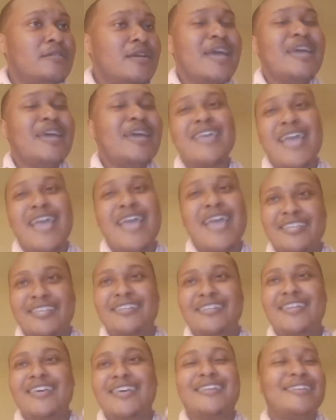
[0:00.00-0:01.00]
And yes,
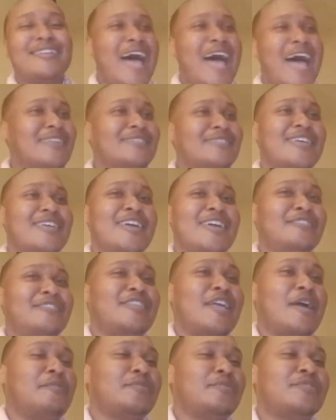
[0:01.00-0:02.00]
he did a lot of
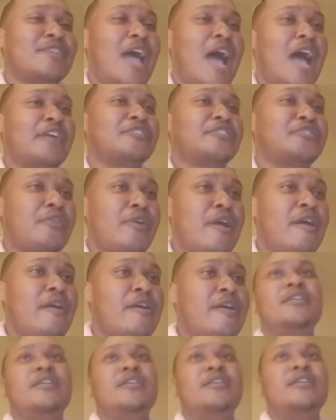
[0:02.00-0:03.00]
things that was
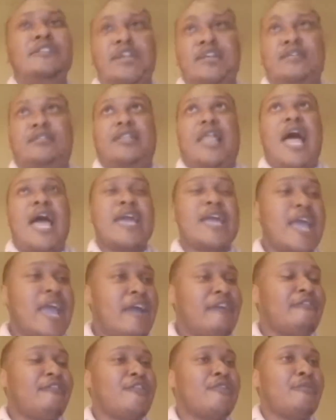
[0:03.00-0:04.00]
contrary, just like
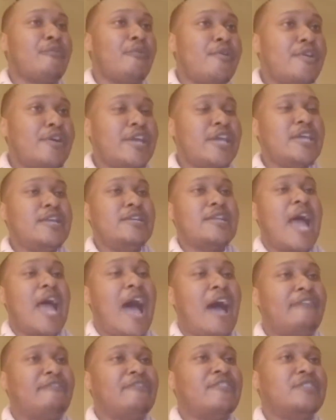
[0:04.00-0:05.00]
every rookie,
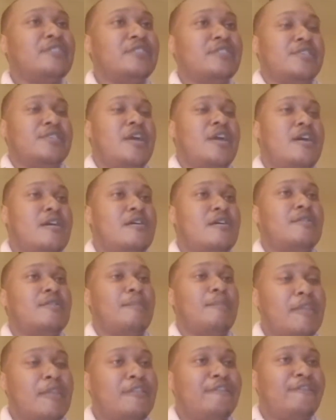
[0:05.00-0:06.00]
novice, young
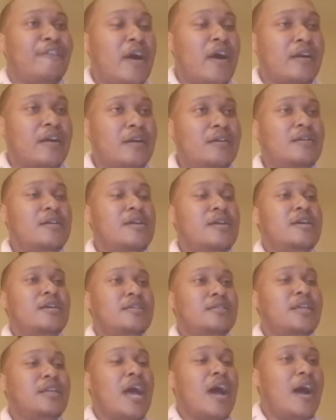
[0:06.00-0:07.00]
motherfucker
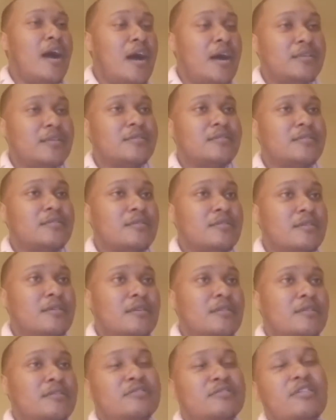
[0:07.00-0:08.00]
does.
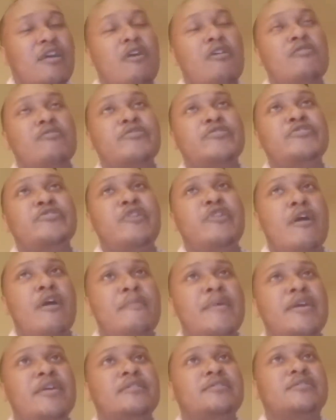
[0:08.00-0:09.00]
So, you know
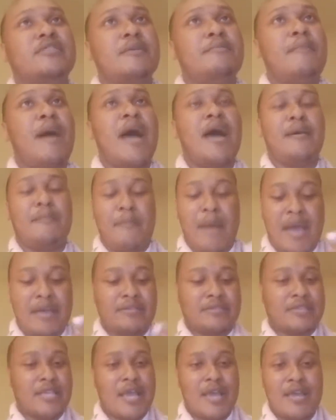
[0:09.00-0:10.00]
what I mean? Somebody
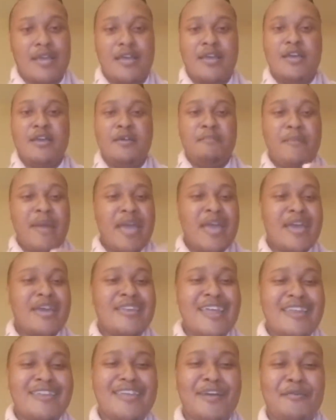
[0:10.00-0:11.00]
might say,
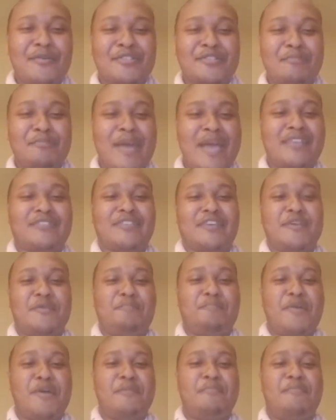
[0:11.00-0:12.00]
man, that nigga was
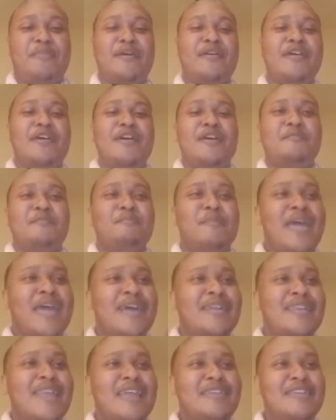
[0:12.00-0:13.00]
Mexican pimping.
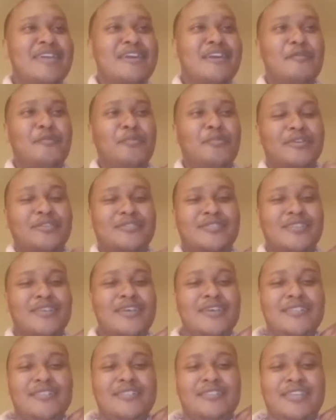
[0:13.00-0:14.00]
Man, that nigga was
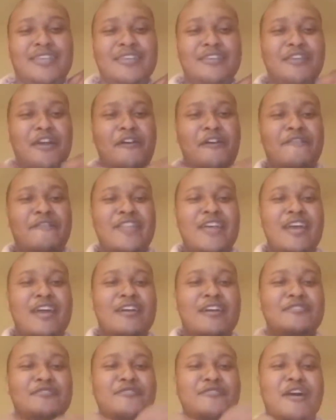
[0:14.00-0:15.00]
sitting over
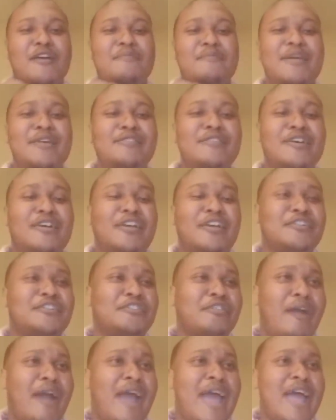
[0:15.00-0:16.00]
there, you know what I mean, looking
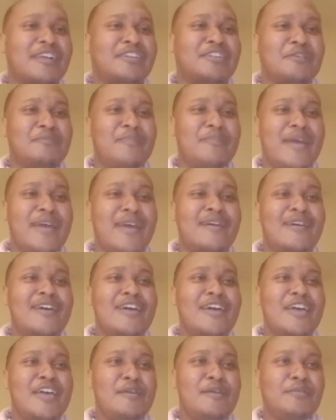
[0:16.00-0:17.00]
trashy, man.
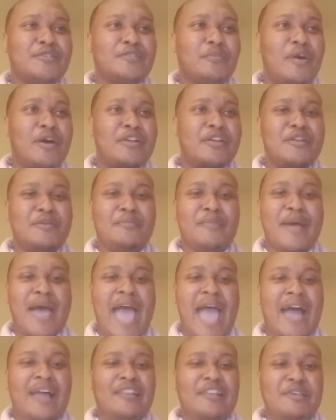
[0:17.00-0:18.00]
He was one of them
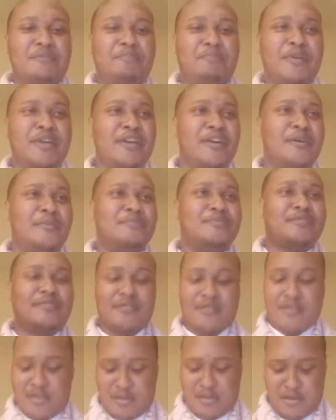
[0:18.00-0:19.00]
alley
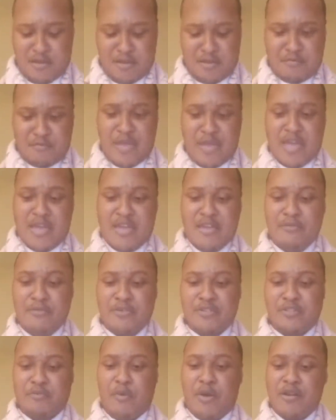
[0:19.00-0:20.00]
pimps. Man, he
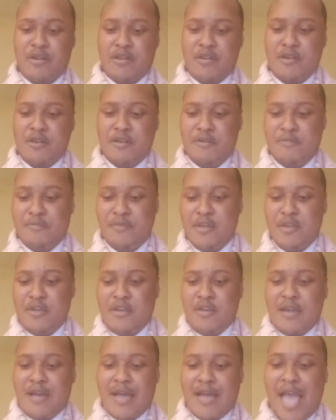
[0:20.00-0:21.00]
was one of them.
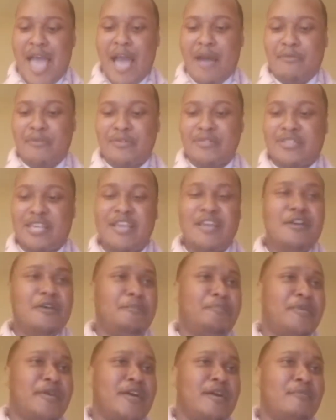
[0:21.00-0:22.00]
How was he
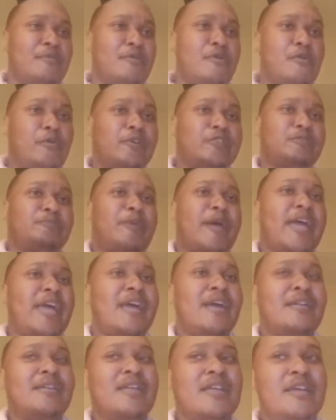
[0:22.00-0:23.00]
a pimp? Who was
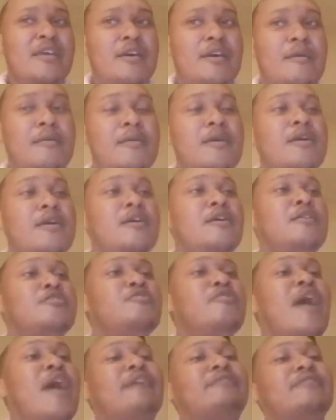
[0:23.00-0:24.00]
paying him?
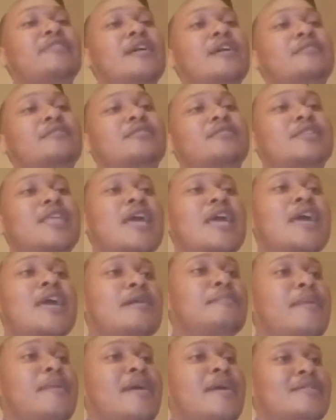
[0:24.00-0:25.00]
You have to
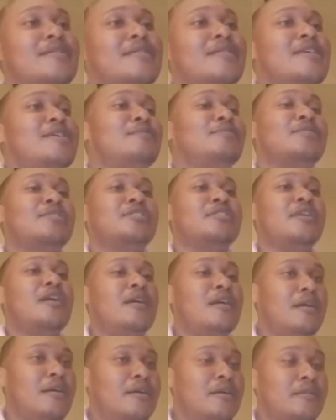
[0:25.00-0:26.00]
understand, man, that he was
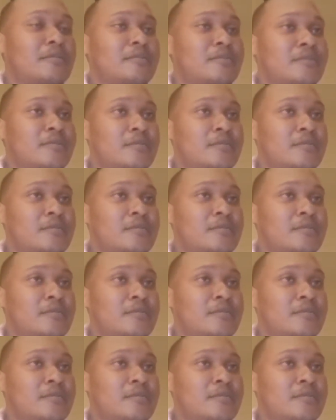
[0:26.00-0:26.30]
young.